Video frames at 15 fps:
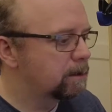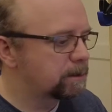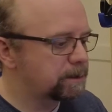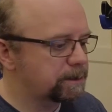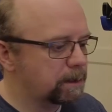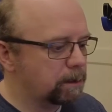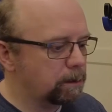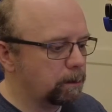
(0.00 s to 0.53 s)

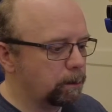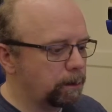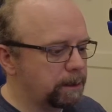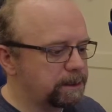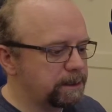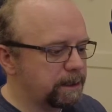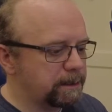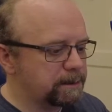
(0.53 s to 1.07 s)
So
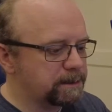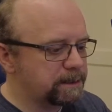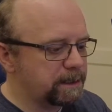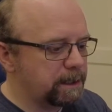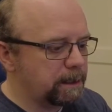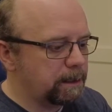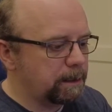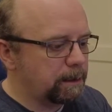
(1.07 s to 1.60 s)
as you can
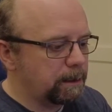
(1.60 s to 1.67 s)
see,